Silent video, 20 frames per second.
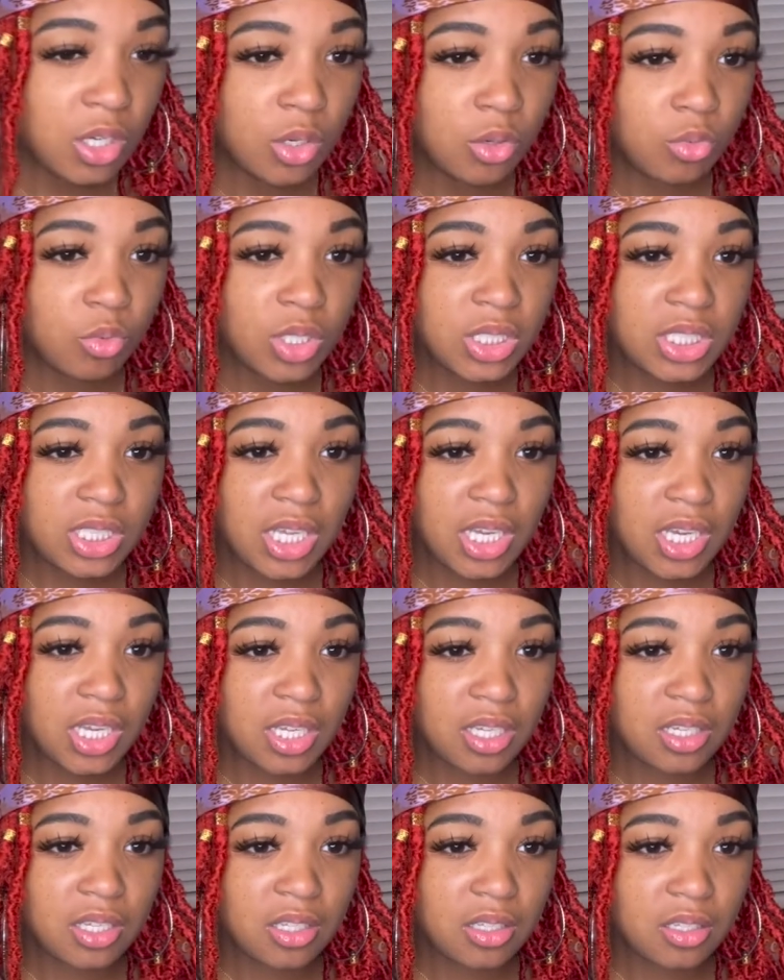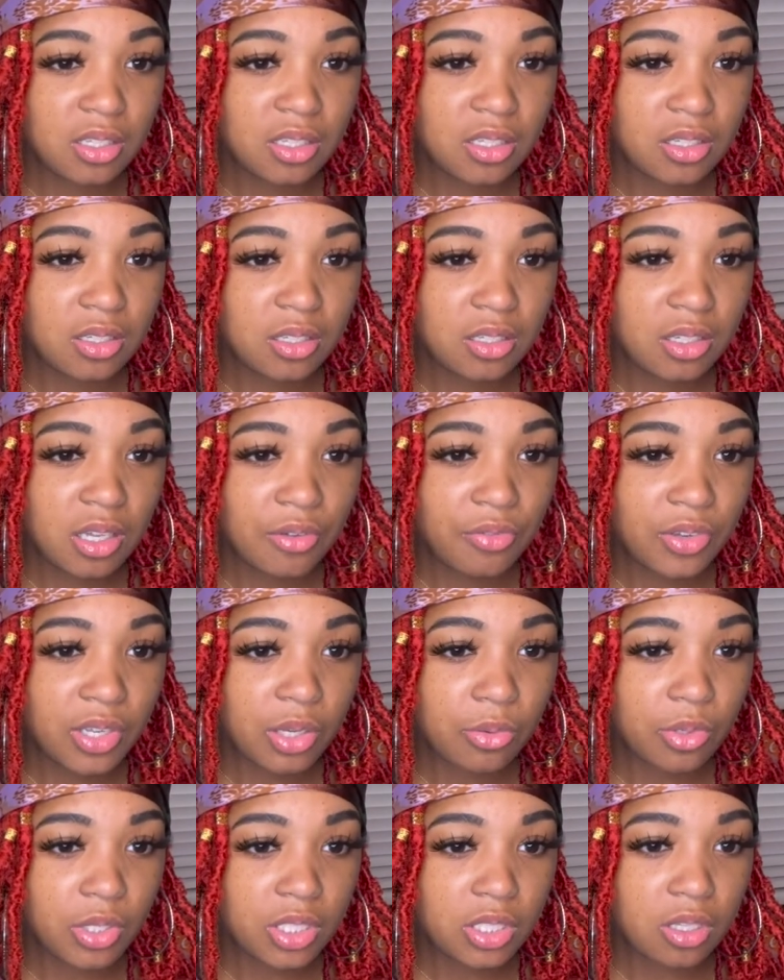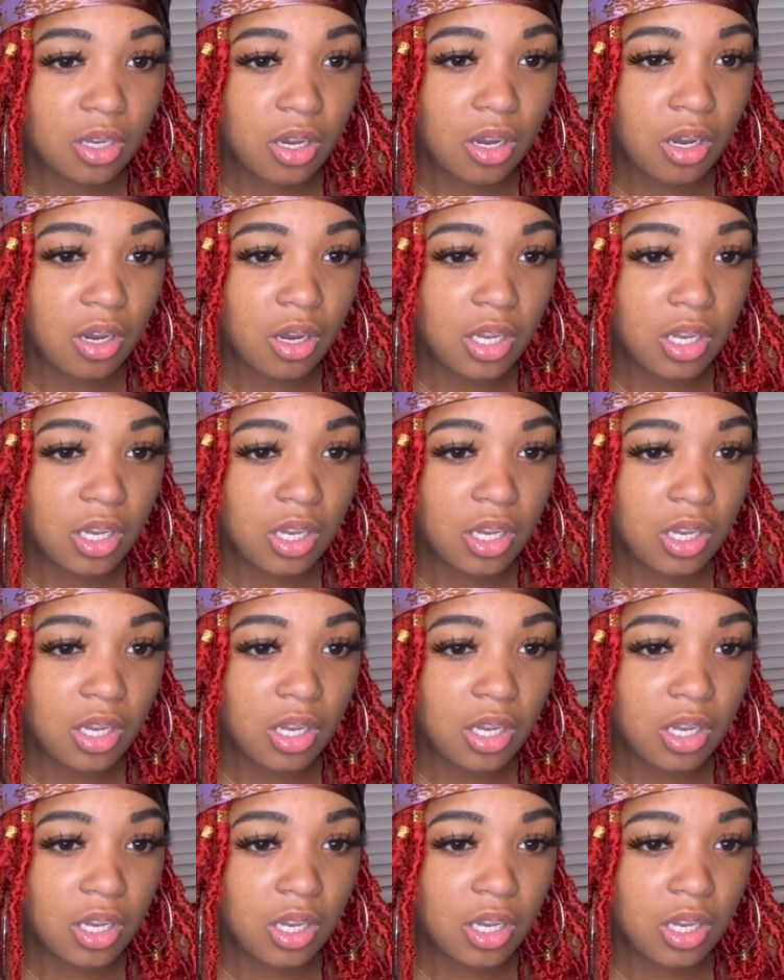what's that? I forget what it's called.